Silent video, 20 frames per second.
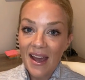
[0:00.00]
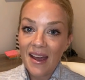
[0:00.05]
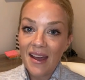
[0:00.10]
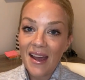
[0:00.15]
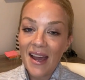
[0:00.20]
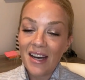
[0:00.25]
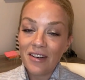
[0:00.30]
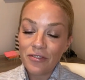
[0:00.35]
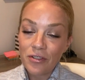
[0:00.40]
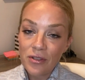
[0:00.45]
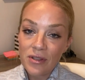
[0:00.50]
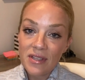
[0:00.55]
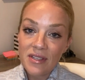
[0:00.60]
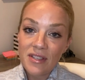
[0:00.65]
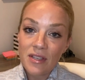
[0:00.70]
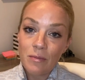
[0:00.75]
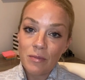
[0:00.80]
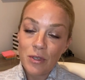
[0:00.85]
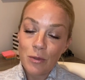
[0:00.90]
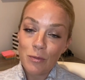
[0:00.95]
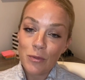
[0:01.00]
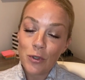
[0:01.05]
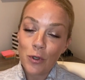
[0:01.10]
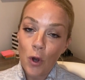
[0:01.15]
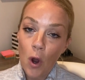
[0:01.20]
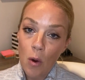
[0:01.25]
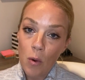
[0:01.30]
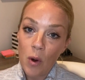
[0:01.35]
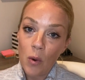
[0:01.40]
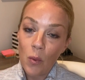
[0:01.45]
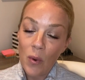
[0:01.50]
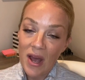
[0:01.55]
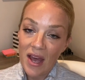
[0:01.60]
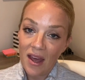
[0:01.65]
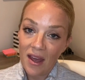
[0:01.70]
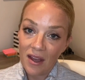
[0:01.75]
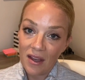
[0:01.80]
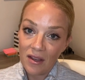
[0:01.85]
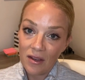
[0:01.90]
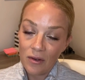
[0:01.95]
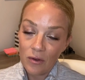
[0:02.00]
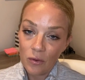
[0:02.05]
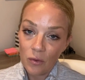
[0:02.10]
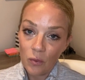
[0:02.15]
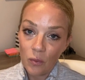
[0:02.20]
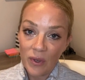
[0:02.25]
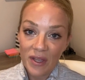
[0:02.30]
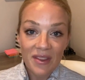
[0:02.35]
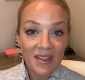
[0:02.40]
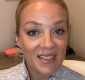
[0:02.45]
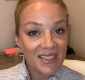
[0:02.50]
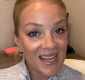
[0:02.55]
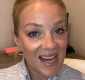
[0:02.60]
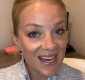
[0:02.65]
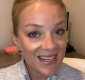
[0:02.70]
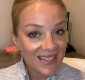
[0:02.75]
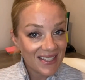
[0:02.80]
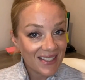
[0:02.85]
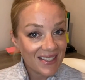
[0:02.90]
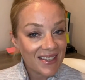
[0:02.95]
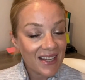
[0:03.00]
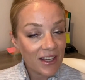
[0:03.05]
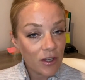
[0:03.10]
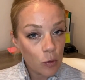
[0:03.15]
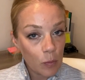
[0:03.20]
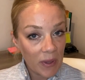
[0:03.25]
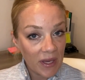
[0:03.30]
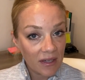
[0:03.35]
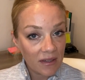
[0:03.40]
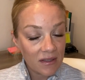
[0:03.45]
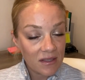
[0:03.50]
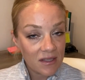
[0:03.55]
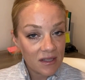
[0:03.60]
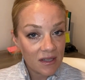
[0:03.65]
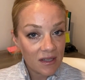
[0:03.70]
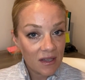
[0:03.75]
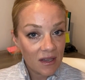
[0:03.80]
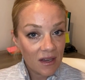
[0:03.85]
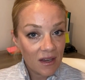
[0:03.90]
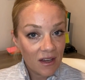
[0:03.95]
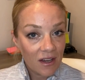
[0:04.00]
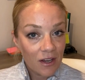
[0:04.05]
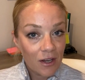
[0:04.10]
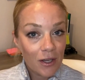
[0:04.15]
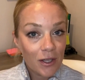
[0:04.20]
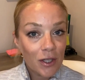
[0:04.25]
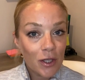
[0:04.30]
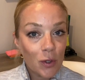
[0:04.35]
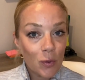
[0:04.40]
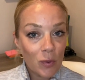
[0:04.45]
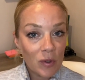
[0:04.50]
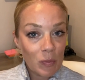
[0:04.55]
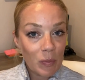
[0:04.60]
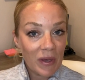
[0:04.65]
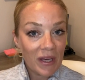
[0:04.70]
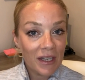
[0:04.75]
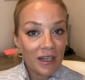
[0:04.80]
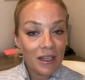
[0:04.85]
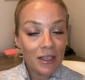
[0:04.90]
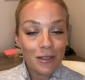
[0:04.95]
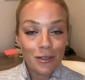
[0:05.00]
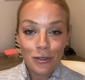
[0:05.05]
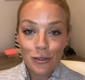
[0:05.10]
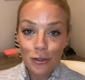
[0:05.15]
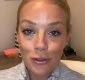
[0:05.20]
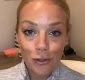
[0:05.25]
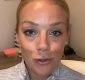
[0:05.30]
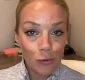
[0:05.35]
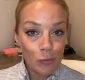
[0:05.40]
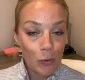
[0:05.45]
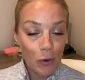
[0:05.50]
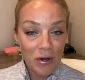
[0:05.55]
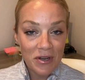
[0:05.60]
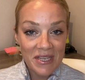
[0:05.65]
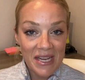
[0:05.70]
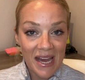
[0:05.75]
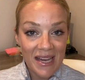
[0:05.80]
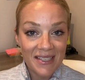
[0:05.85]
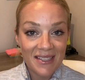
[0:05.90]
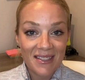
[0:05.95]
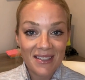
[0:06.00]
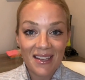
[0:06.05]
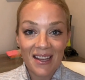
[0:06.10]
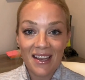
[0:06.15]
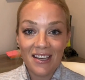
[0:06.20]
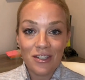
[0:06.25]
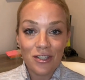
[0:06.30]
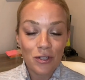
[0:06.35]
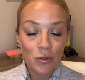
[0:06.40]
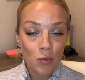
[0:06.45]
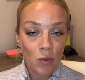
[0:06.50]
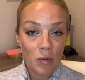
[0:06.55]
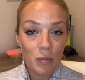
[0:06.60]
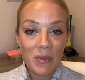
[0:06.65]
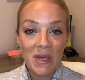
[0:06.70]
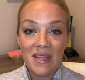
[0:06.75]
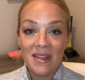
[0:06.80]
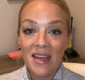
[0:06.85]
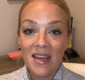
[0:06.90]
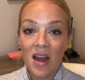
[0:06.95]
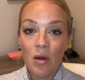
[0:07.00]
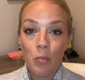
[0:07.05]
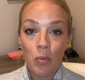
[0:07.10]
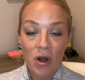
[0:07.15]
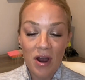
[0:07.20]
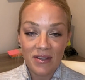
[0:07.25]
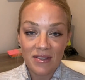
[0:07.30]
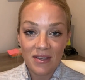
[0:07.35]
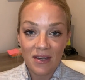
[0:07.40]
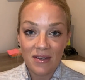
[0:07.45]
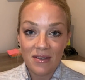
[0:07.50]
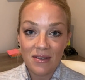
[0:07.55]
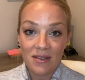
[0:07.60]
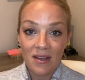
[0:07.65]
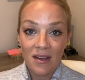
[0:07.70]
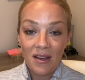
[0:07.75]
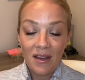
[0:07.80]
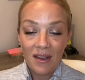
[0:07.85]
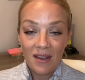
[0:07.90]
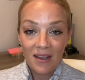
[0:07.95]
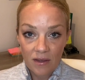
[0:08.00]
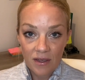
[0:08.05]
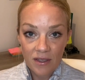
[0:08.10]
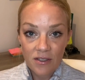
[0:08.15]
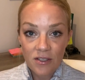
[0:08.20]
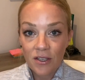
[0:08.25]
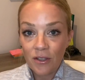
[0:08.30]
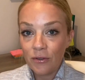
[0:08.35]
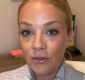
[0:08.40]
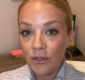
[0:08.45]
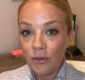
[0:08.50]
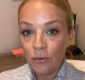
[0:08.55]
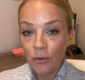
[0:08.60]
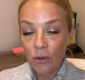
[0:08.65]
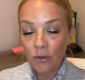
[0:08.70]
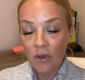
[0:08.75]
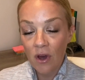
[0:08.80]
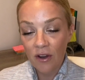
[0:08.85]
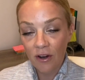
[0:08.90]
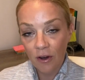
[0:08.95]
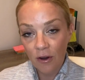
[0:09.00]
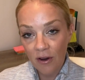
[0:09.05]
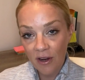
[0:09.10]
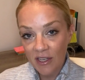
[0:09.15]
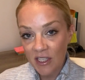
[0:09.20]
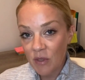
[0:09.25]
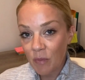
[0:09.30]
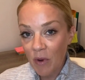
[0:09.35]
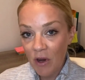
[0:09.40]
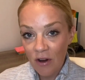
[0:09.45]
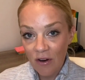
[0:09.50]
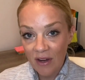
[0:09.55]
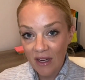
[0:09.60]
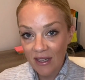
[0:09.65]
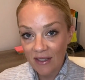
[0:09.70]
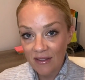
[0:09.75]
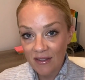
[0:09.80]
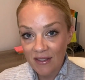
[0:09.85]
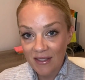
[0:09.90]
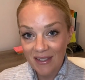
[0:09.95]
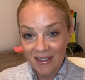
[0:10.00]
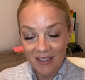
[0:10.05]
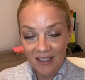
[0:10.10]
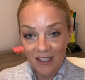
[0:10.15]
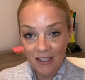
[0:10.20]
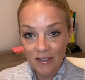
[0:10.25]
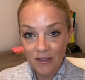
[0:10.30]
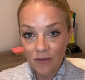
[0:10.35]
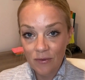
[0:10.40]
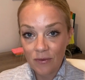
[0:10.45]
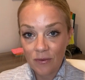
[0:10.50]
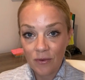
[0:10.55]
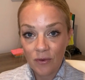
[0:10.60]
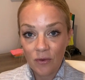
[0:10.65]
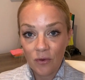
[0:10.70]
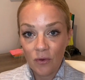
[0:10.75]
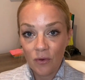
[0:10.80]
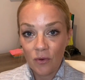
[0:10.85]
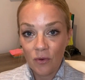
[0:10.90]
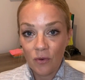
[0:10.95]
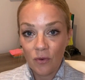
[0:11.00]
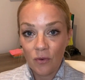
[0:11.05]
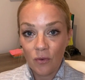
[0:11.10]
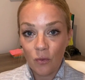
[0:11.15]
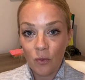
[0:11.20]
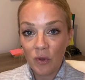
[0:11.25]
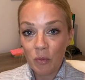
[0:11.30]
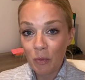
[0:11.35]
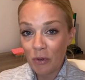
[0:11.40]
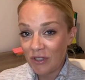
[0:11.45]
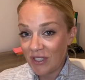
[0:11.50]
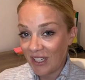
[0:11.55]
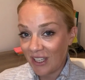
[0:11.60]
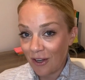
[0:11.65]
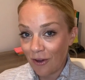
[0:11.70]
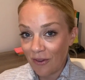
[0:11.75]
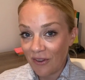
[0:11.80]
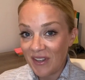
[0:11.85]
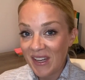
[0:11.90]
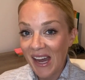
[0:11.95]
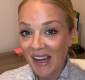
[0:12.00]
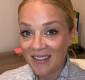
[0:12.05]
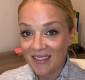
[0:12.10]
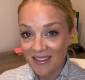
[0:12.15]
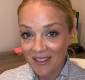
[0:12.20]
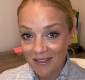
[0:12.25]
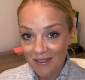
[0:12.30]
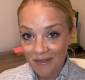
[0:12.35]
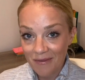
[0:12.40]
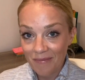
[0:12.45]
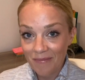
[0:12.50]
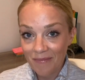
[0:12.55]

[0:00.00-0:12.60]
After the symptoms go away with the tasks that you picked, you would pick two more tasks and just repeat that process until you no longer experience dizziness with particular tasks.